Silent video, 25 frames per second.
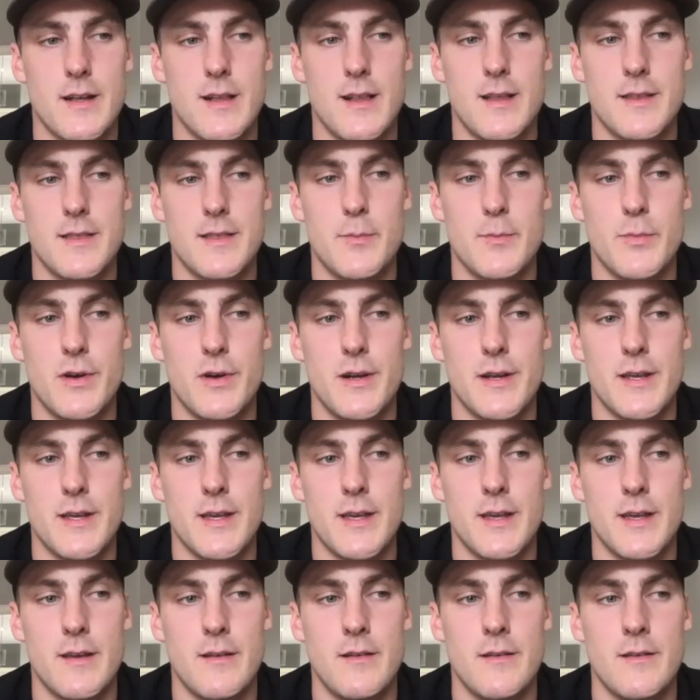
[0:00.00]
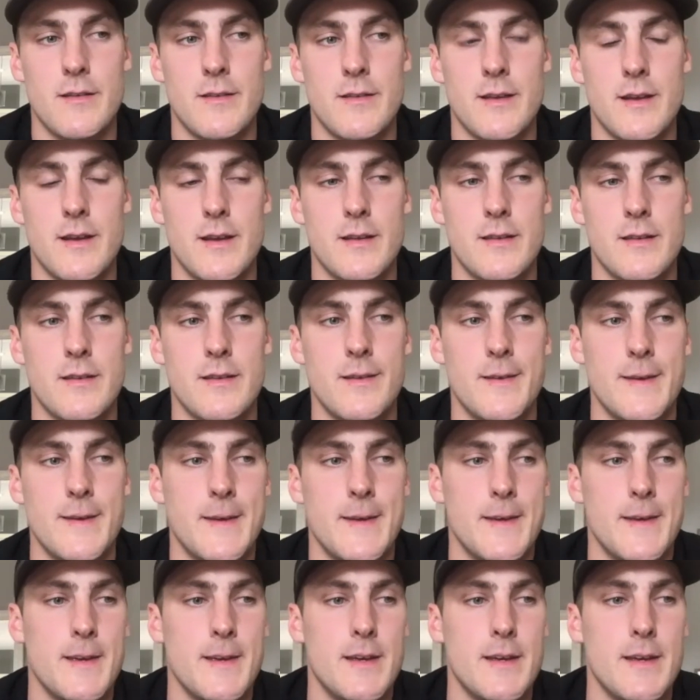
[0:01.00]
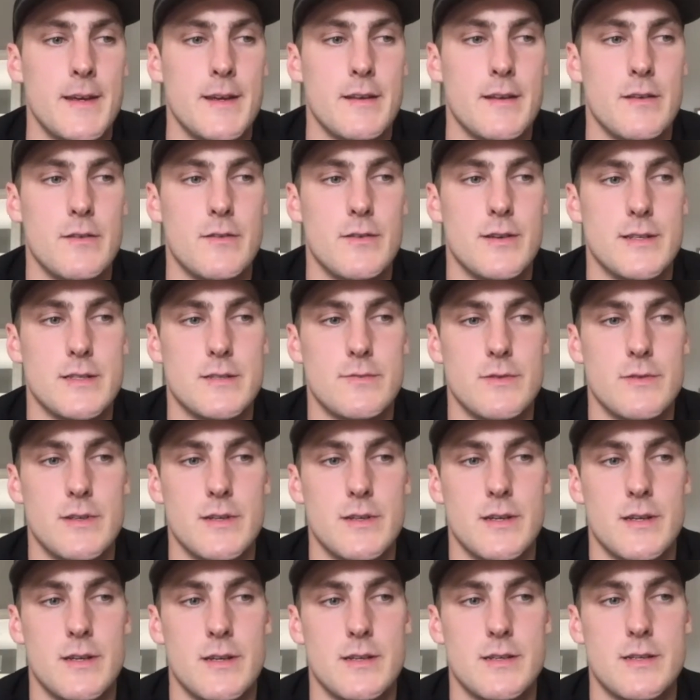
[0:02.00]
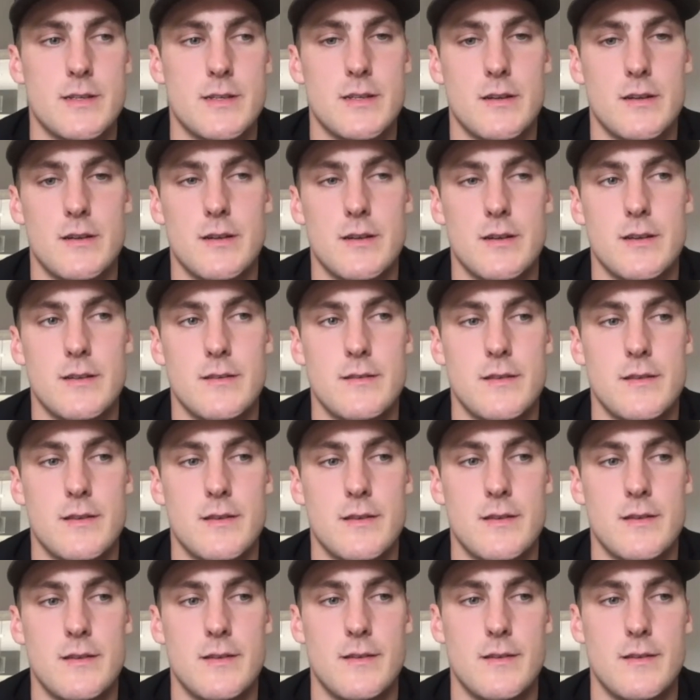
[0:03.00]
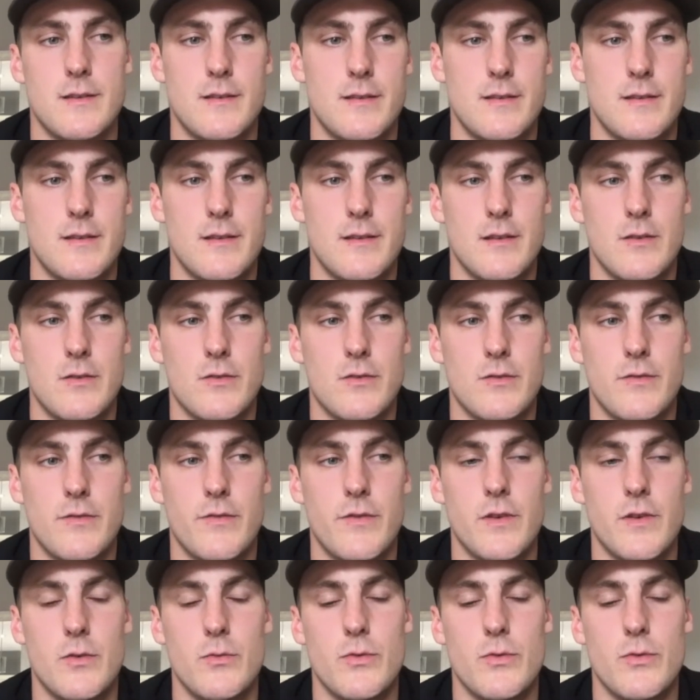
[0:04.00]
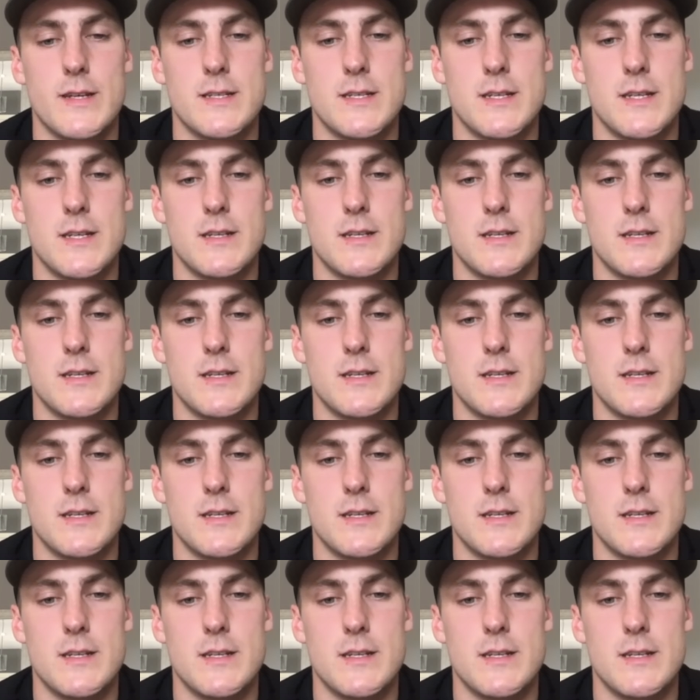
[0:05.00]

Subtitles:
to let the body heal. And then, as we started, a few weeks in,